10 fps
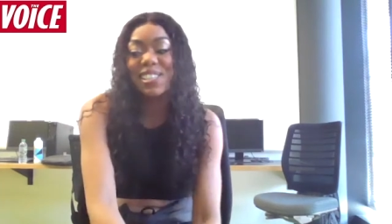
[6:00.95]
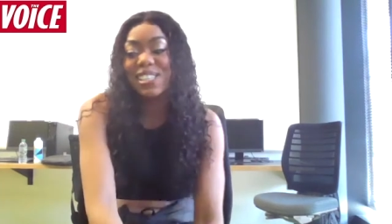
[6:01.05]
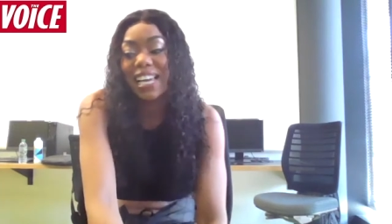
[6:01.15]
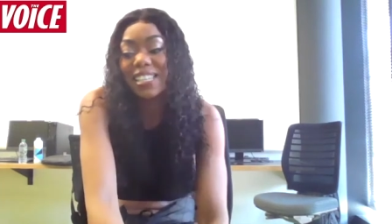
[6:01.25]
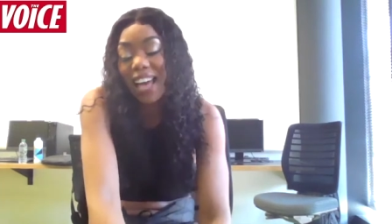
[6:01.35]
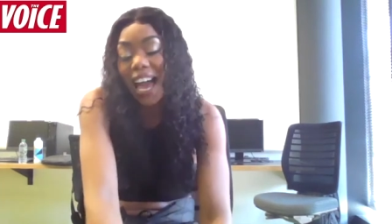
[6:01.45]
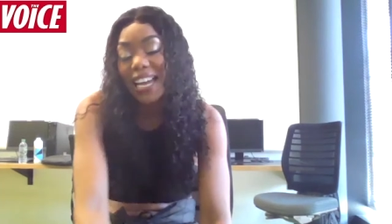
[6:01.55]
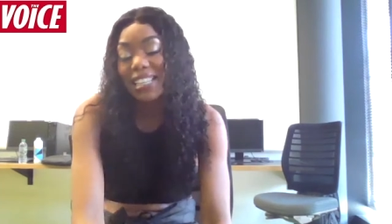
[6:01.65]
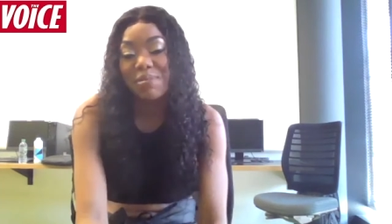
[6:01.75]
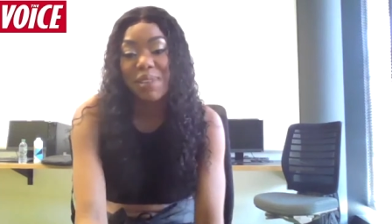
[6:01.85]
It's just
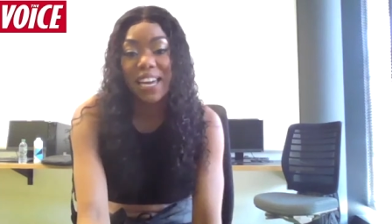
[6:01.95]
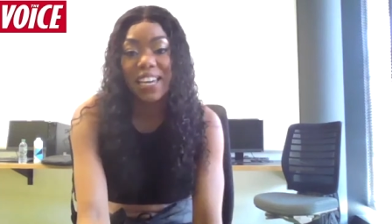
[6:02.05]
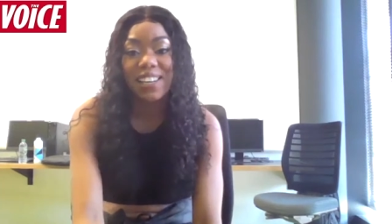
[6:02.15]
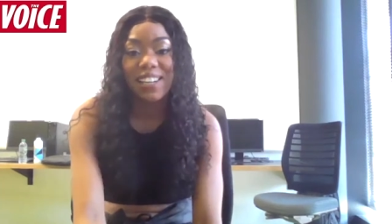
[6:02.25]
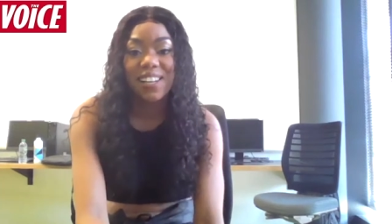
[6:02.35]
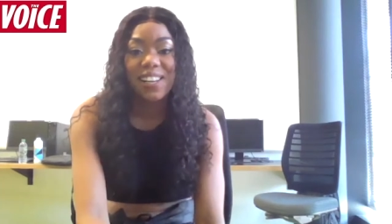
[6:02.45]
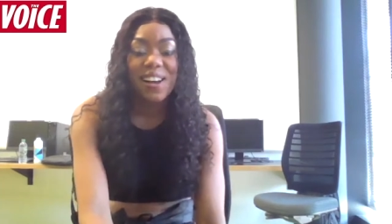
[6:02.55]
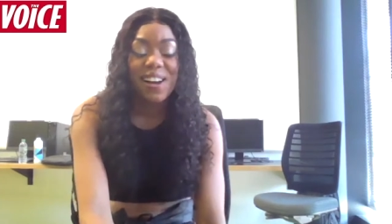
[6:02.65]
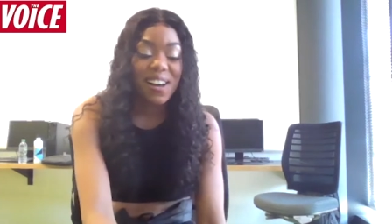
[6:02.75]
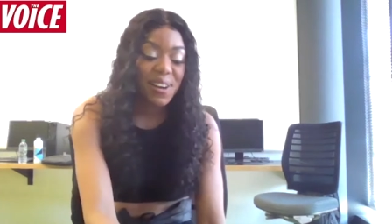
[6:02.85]
exciting to me.
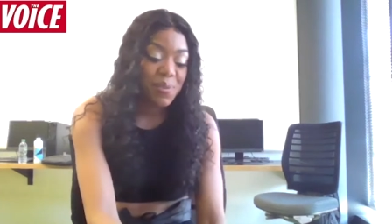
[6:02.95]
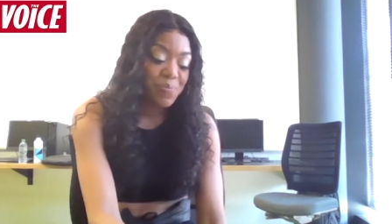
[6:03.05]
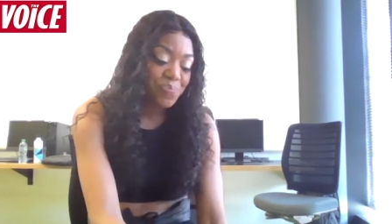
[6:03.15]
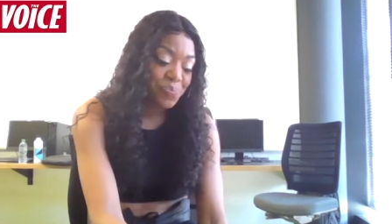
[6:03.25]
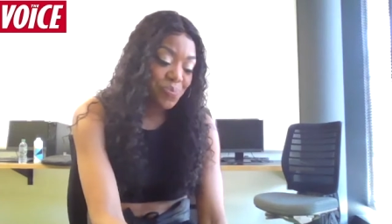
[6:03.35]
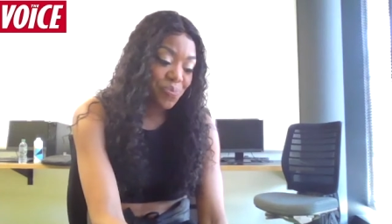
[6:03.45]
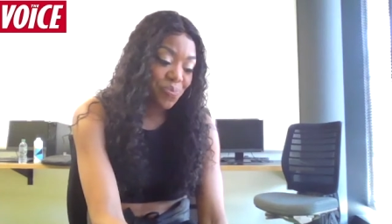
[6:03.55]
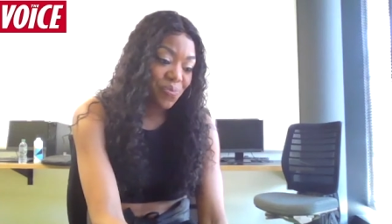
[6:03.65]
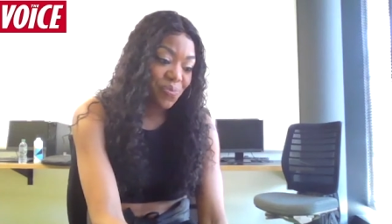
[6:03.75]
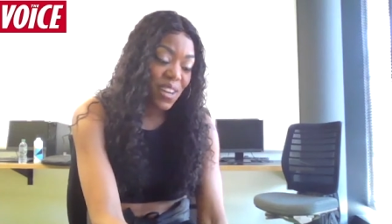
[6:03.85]
Um,
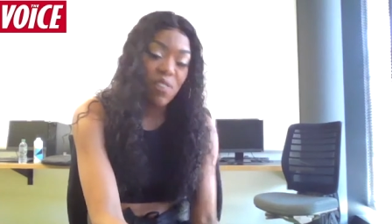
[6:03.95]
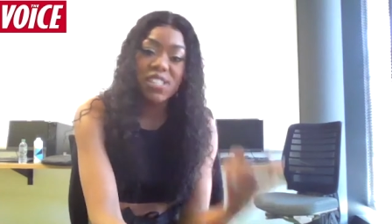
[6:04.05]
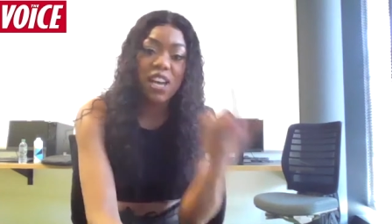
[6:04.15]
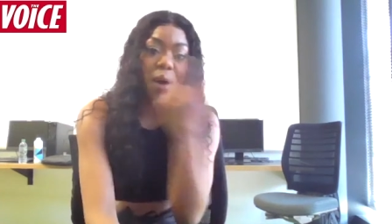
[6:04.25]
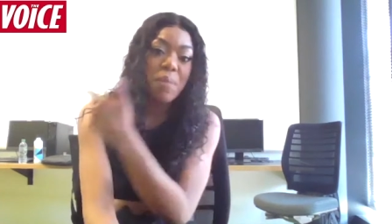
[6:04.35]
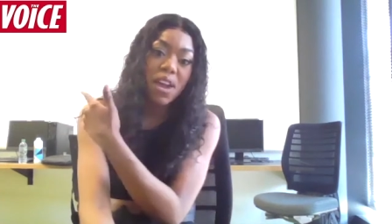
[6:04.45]
and obviously, I